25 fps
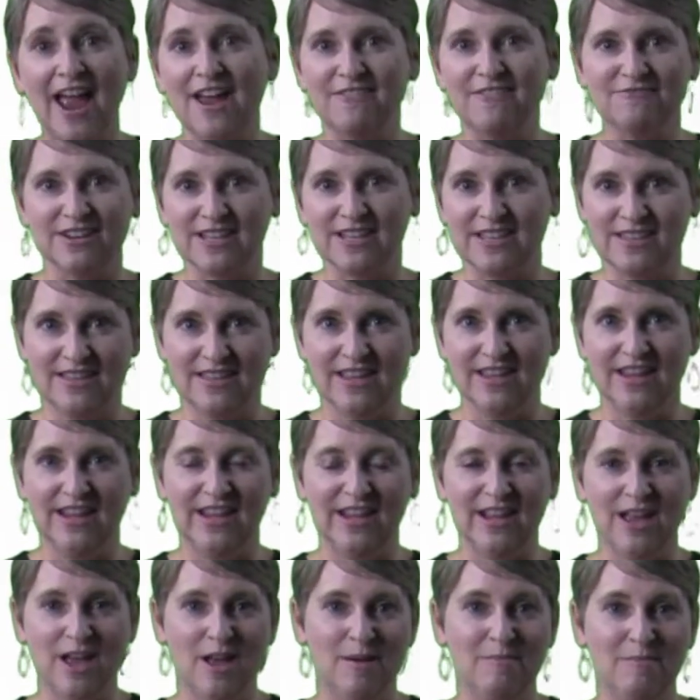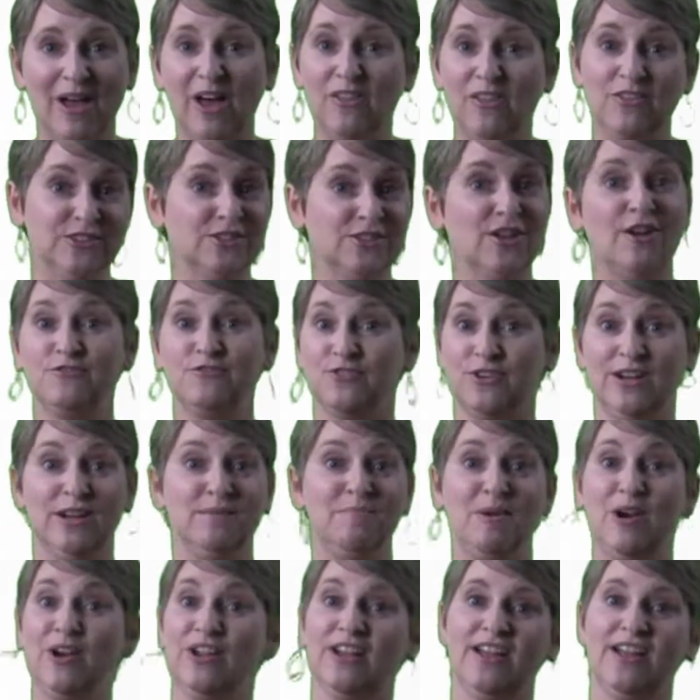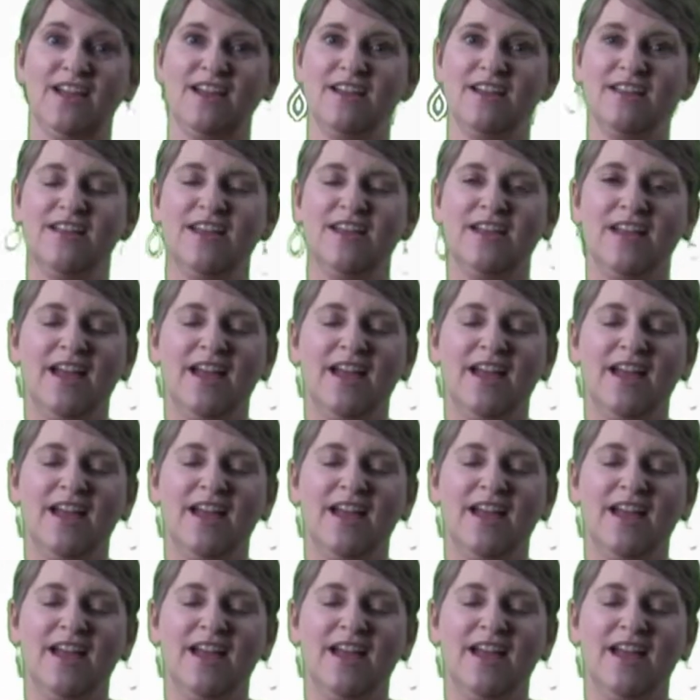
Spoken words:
everything about the soft drink market.